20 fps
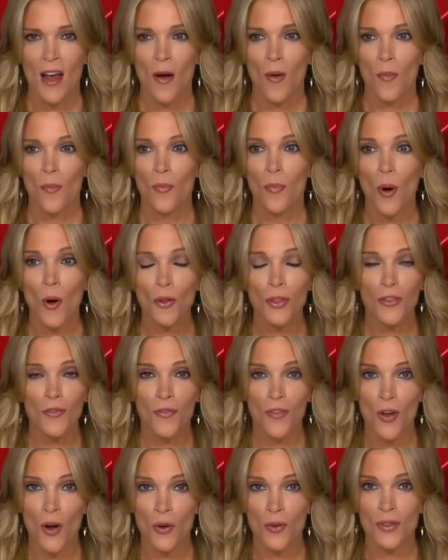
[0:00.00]
Both
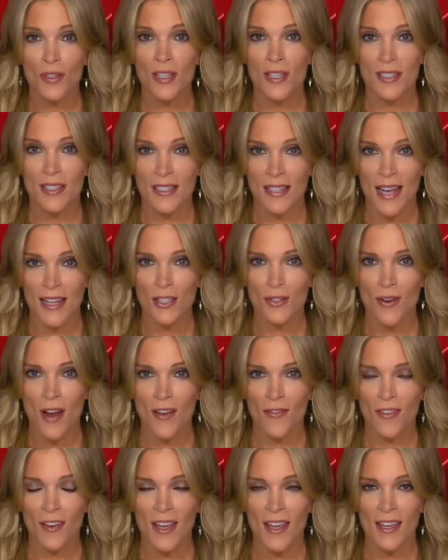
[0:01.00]
of those sex
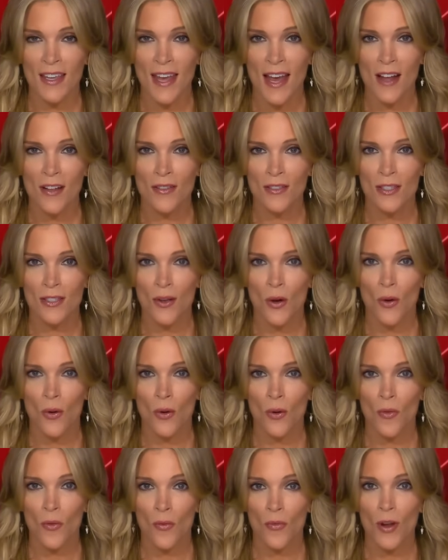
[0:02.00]
trafficking counts
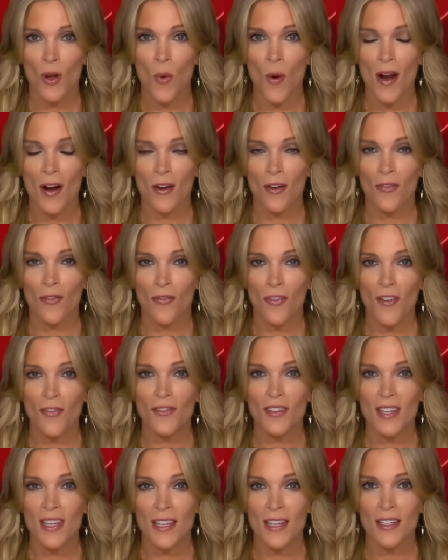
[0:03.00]
required
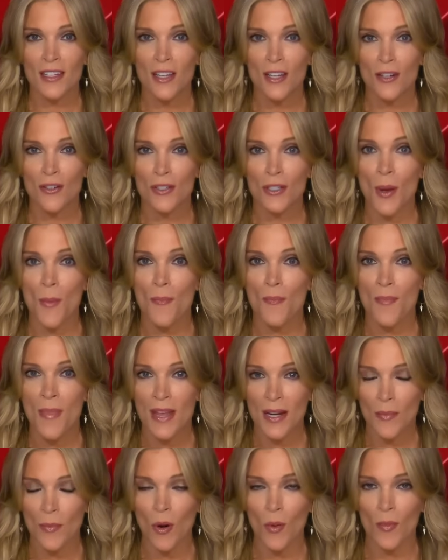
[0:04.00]
15 years
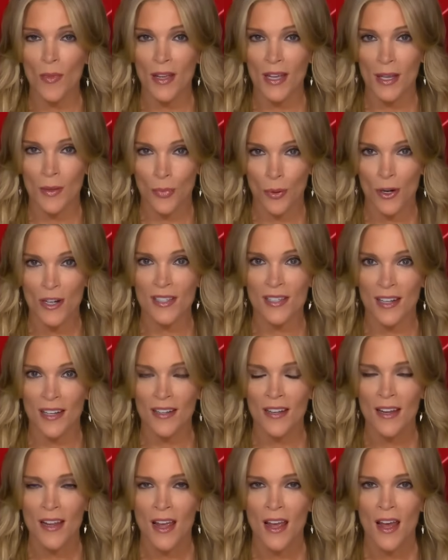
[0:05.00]
minimum in prison.